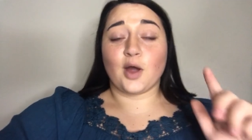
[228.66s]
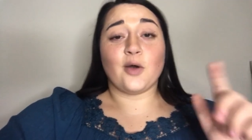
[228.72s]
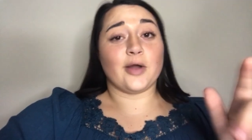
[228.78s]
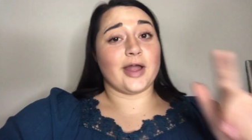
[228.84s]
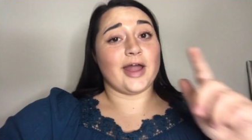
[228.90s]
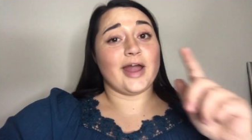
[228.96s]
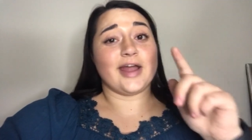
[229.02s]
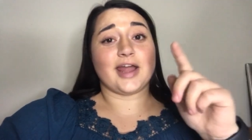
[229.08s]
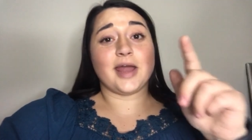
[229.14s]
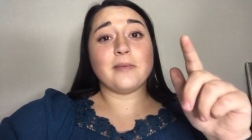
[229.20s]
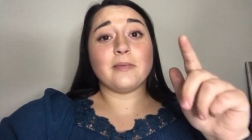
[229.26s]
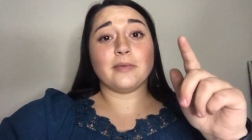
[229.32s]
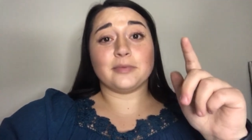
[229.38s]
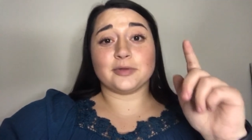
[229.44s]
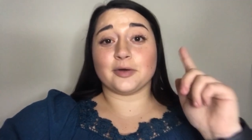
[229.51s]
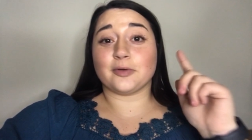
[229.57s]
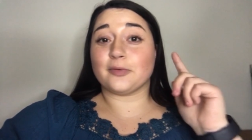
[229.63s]
Okay, I came
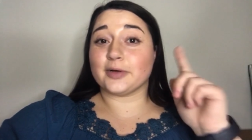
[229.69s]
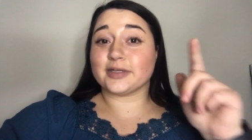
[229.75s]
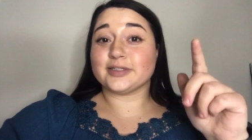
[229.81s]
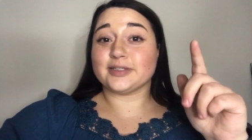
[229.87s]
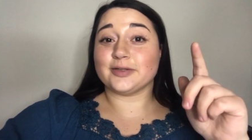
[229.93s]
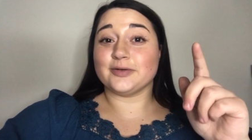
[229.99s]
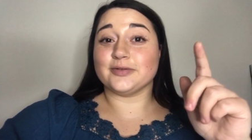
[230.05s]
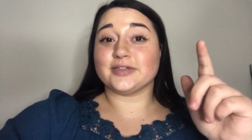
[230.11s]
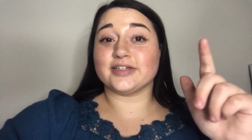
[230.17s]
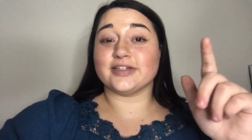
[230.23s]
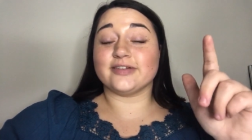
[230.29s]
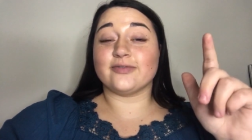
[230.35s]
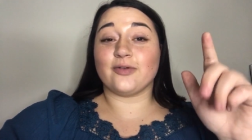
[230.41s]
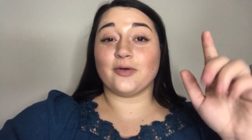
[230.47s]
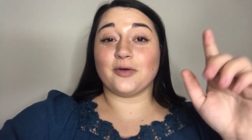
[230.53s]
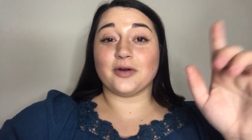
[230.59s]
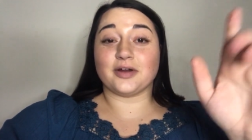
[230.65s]
up with a quick solution
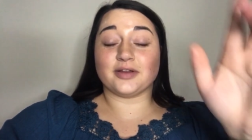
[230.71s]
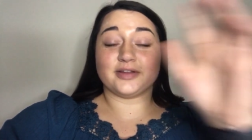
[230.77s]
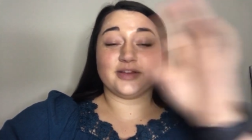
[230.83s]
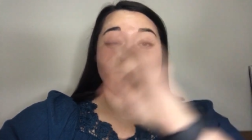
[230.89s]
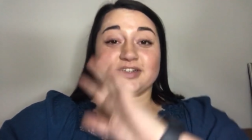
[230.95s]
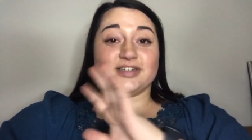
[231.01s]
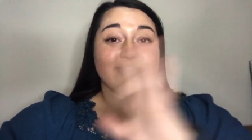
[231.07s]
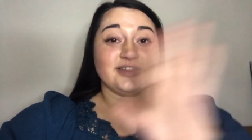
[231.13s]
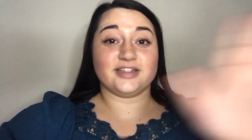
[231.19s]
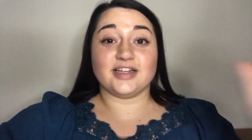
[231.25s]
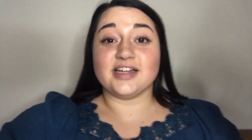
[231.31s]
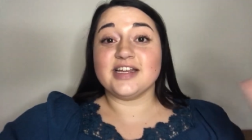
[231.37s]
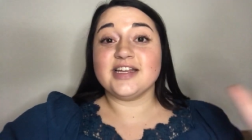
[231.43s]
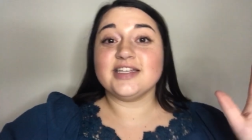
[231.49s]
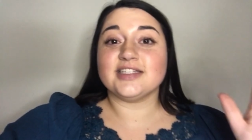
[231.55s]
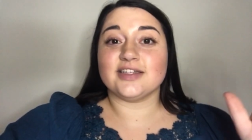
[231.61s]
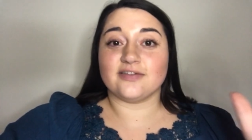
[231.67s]
for the
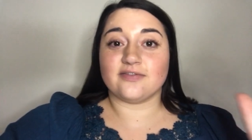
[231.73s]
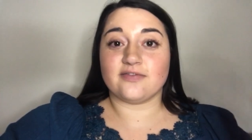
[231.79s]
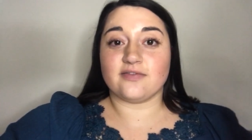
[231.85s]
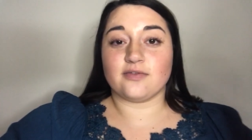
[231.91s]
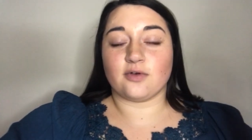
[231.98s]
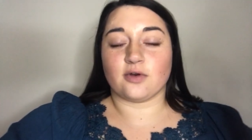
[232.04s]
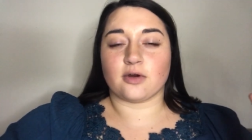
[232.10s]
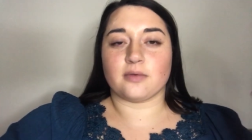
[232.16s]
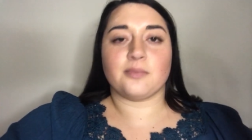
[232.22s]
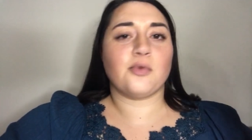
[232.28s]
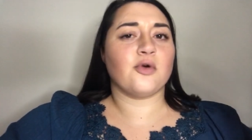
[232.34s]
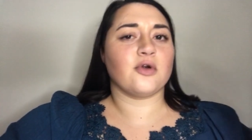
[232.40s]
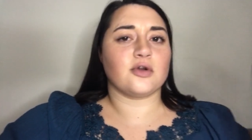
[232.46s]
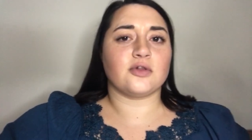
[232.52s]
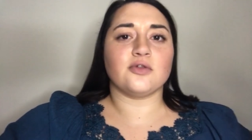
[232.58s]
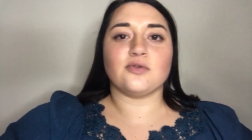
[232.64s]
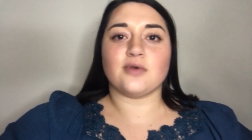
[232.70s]
adhesive or
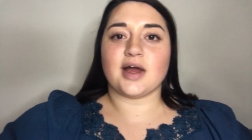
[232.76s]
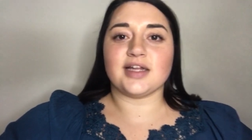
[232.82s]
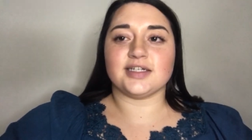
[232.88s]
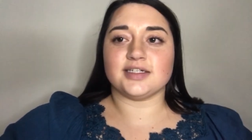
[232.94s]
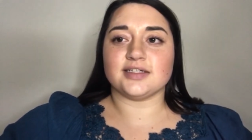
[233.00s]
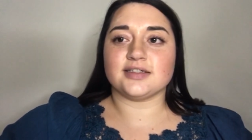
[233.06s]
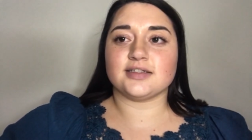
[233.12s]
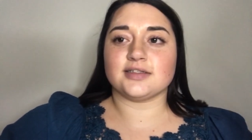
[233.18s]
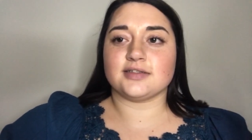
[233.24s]
poured glue edges.